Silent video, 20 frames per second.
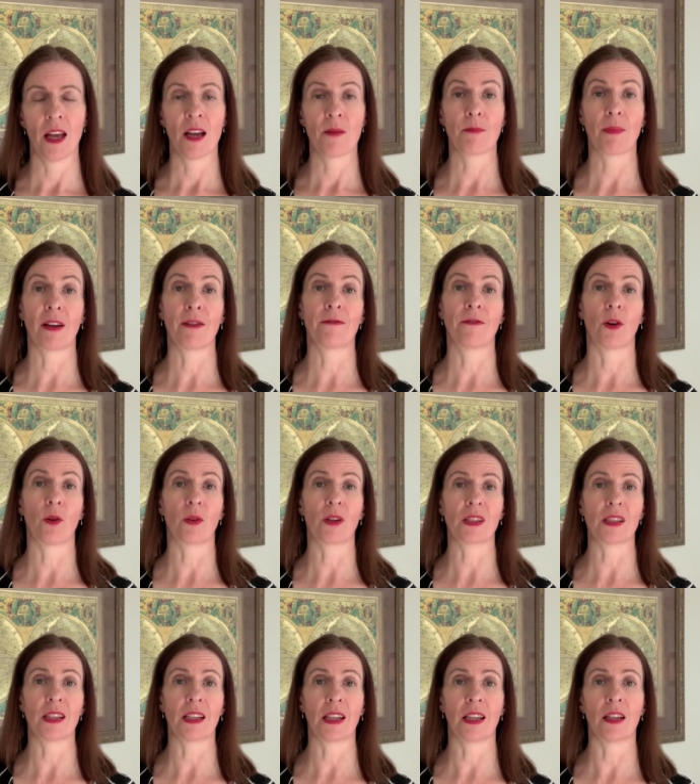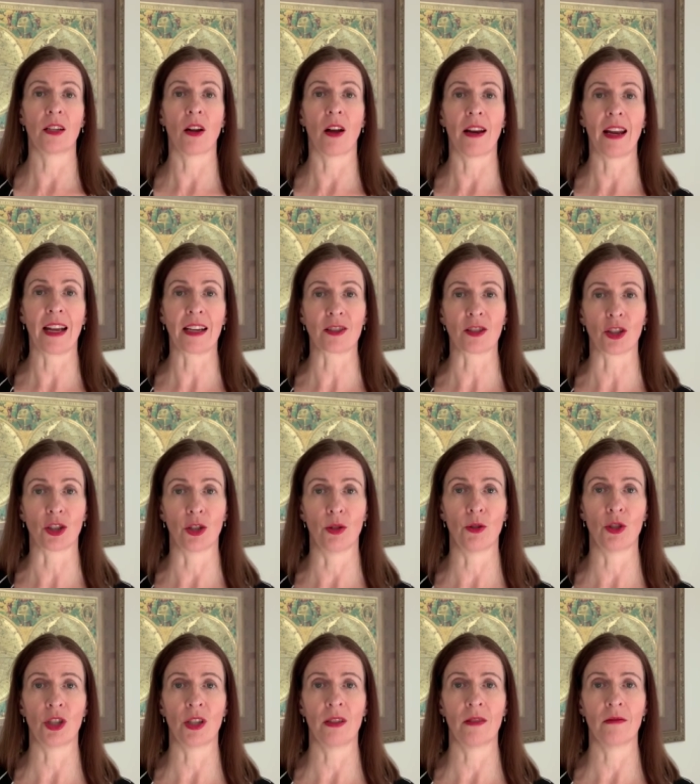By focusing in on
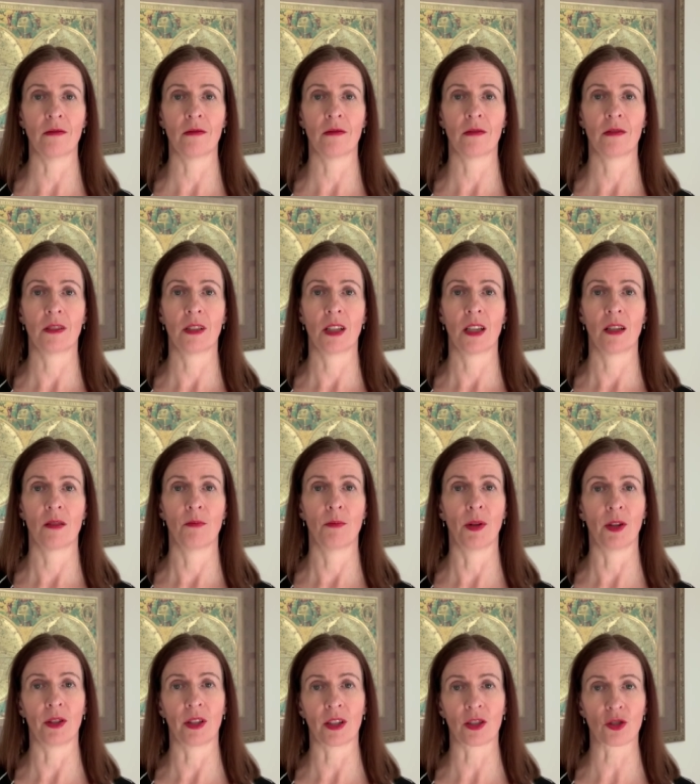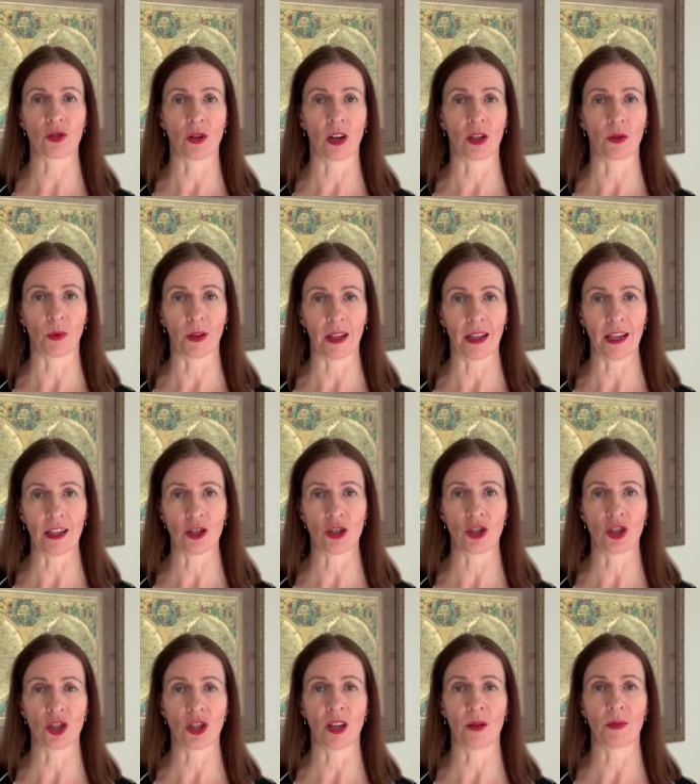execution, building strong
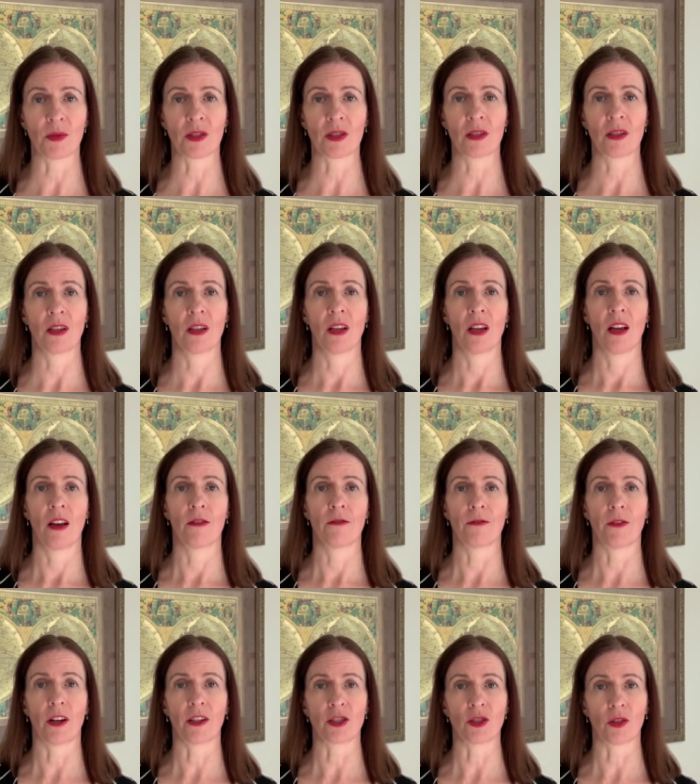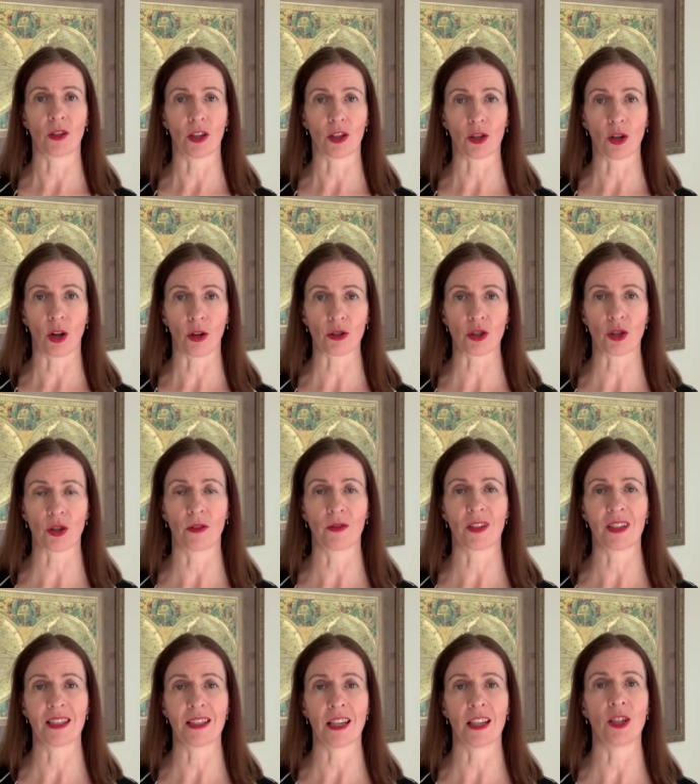relationships, fostering a culture of
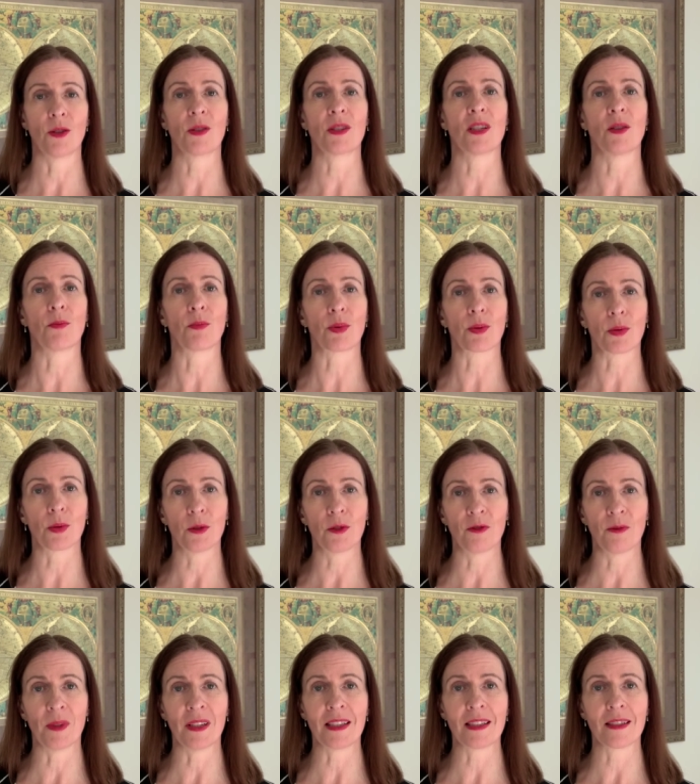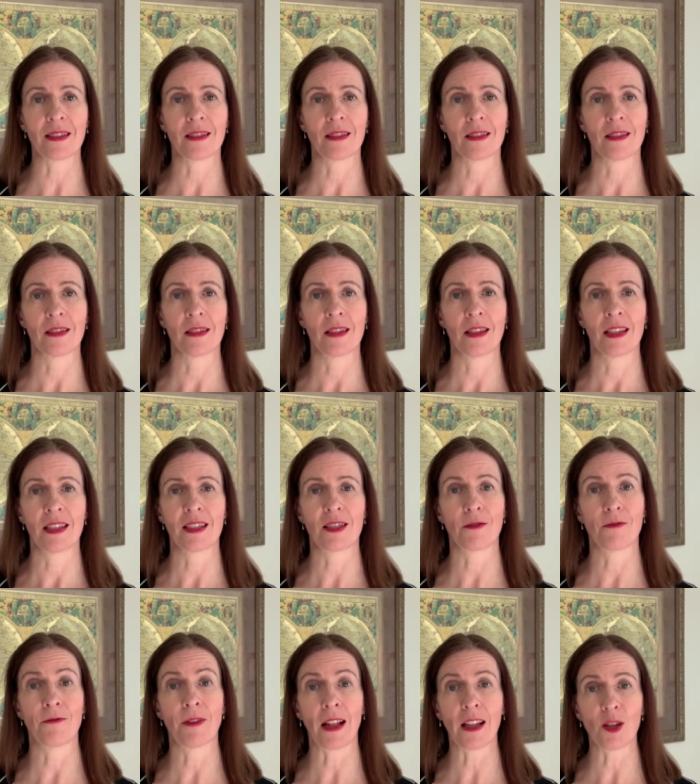continuous improvement,
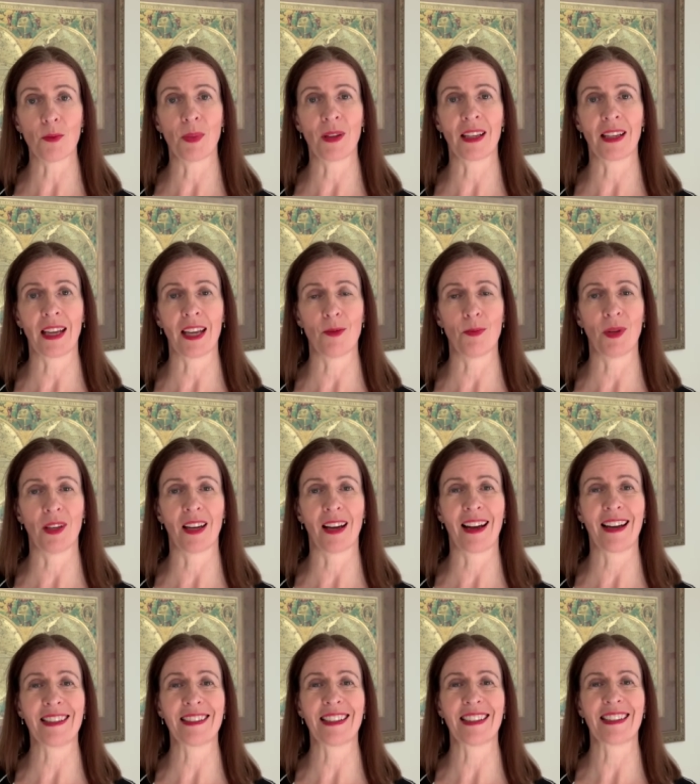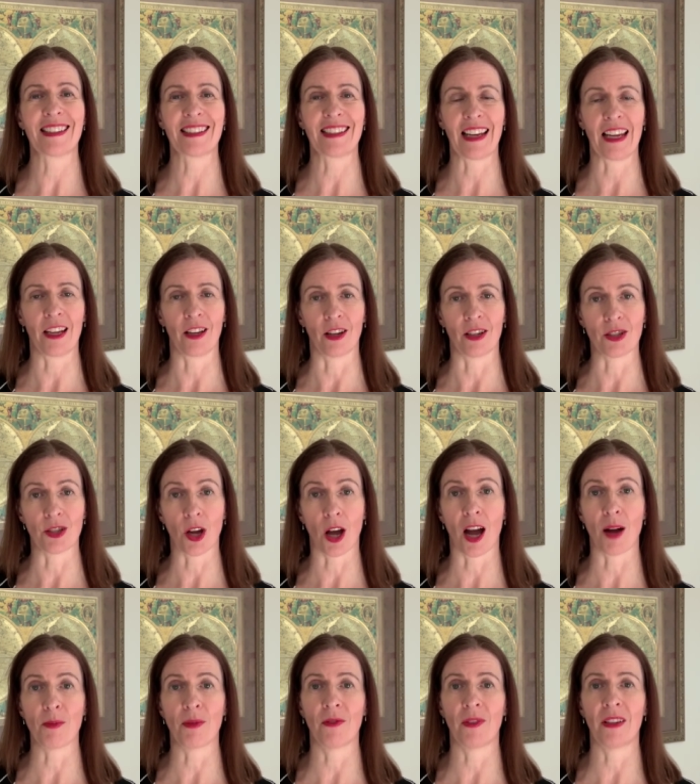developing KPIs, staying on
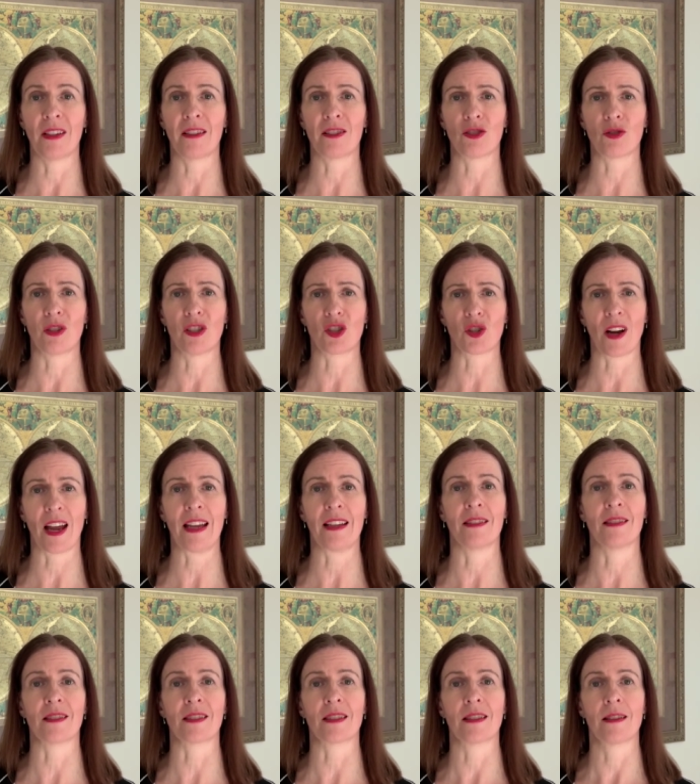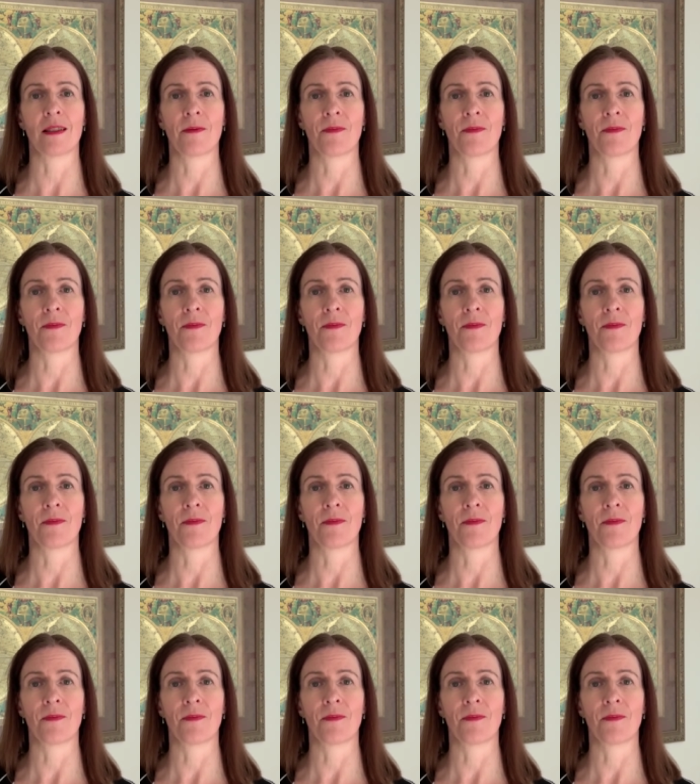top of industry trends,